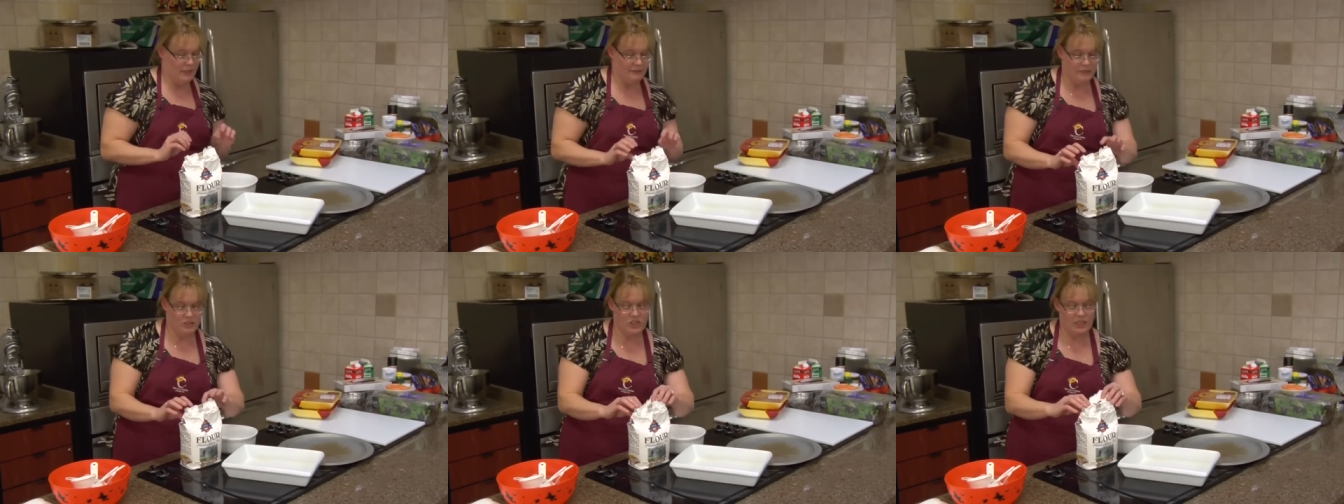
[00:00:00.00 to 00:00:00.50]
cut
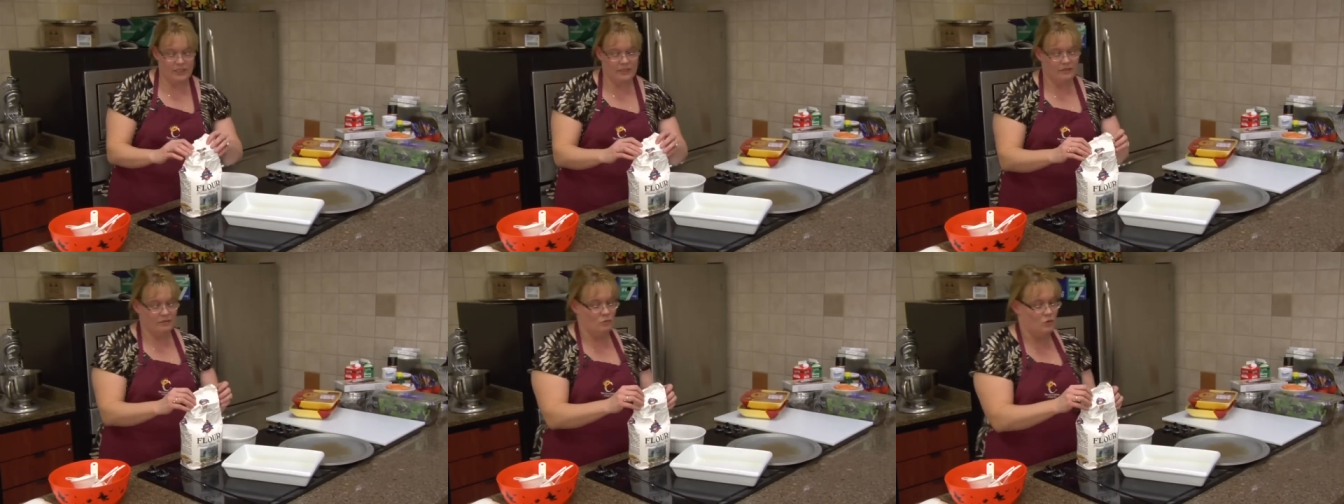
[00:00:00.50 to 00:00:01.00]
the
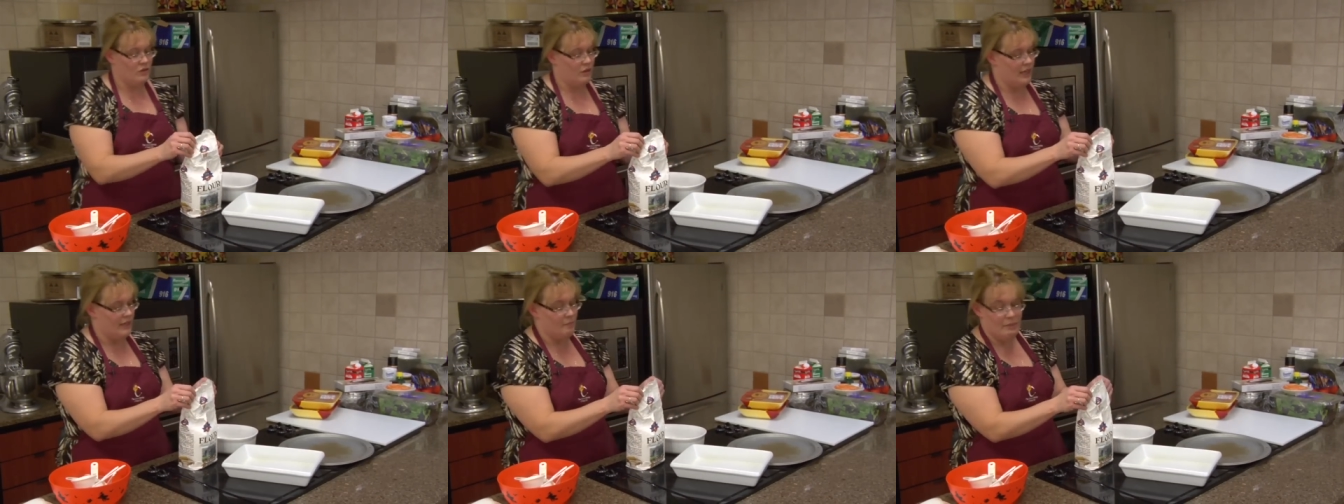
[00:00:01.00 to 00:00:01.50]
chicken. We're going
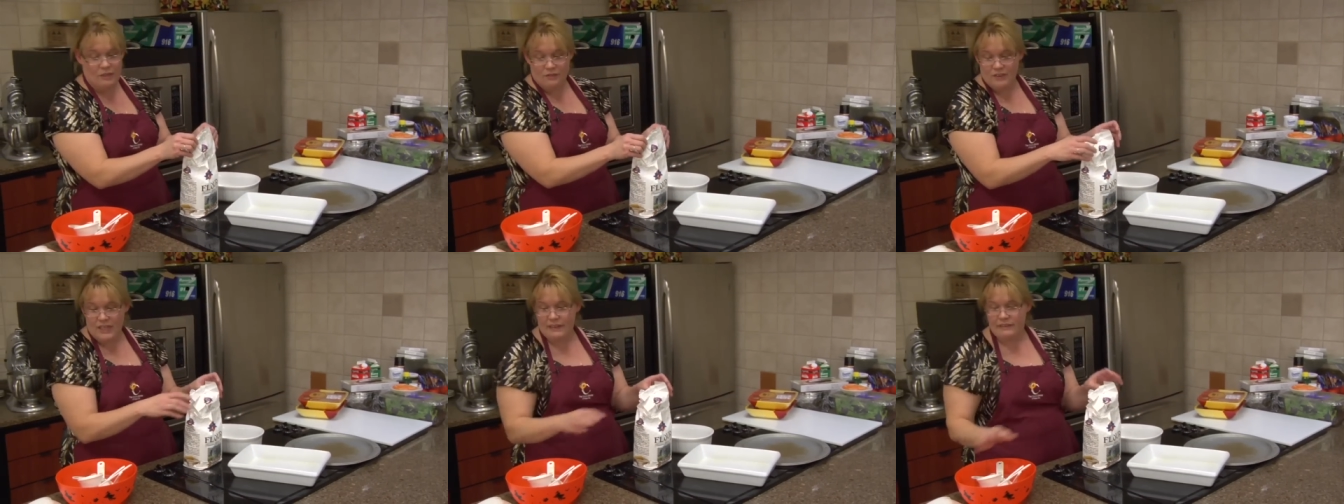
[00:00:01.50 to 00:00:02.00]
to kind of
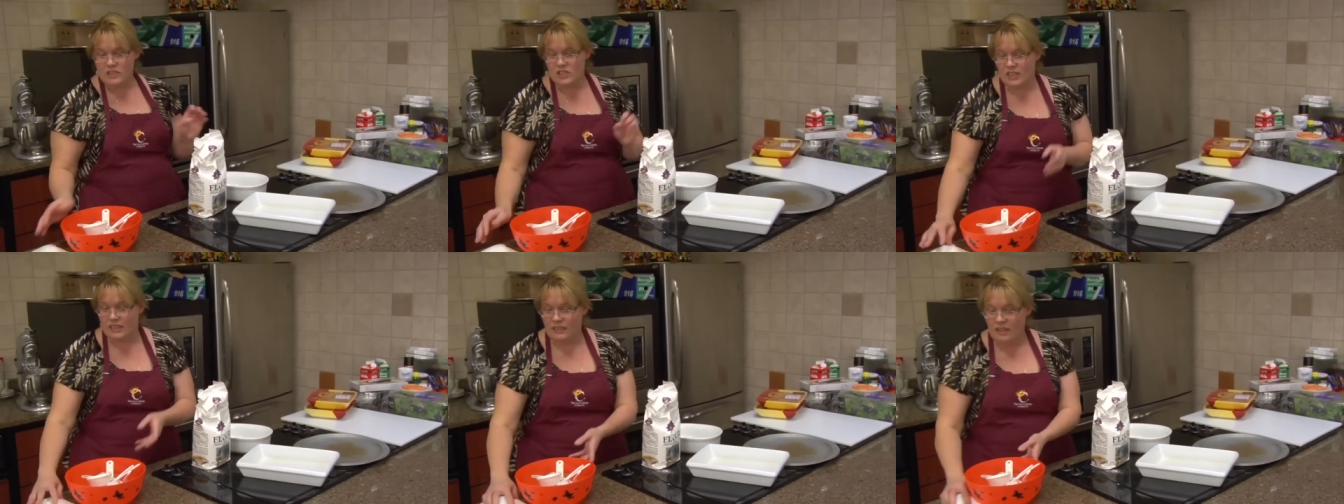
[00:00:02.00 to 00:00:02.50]
butterfly the
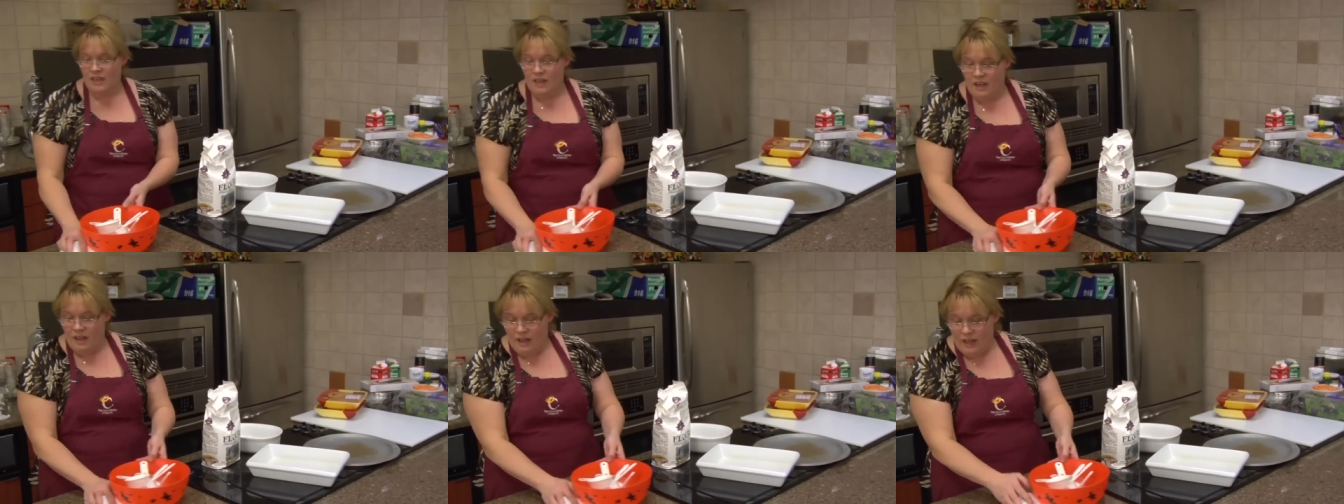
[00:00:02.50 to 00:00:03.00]
chicken.
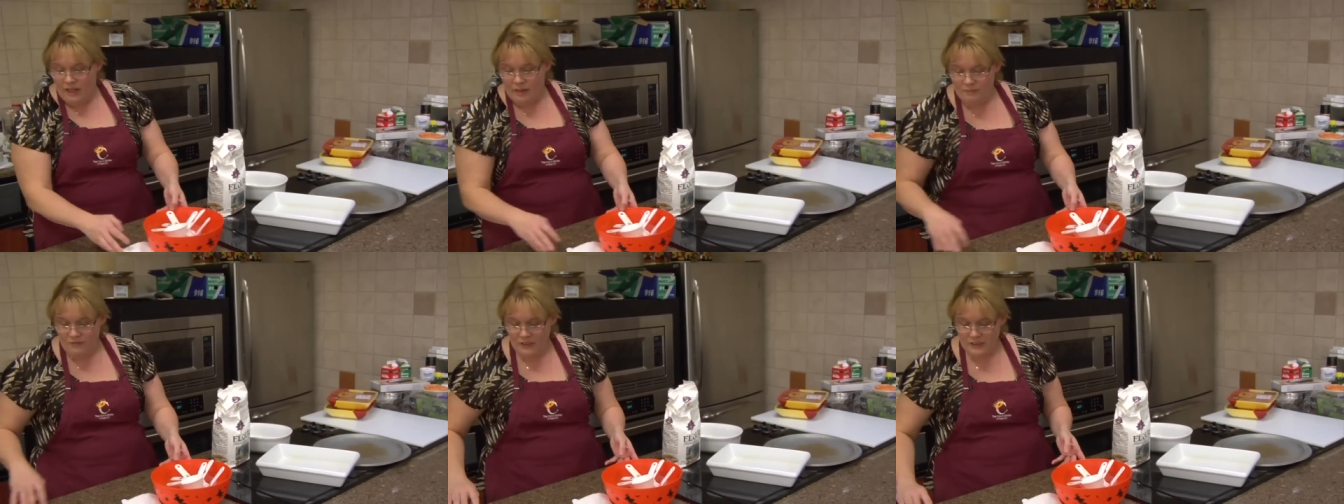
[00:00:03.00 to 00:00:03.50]

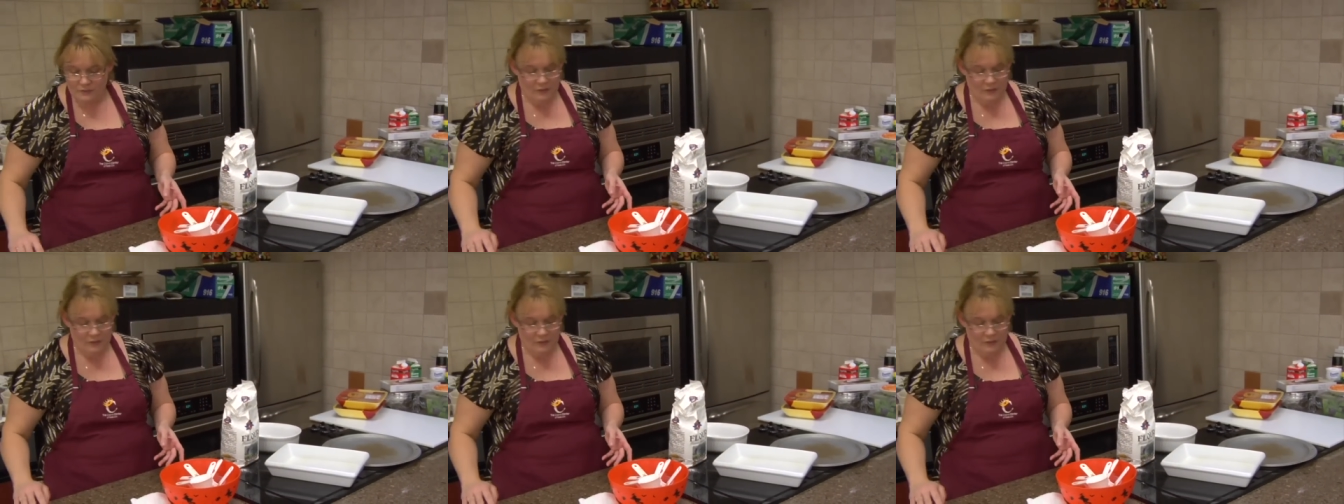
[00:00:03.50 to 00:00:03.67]
First of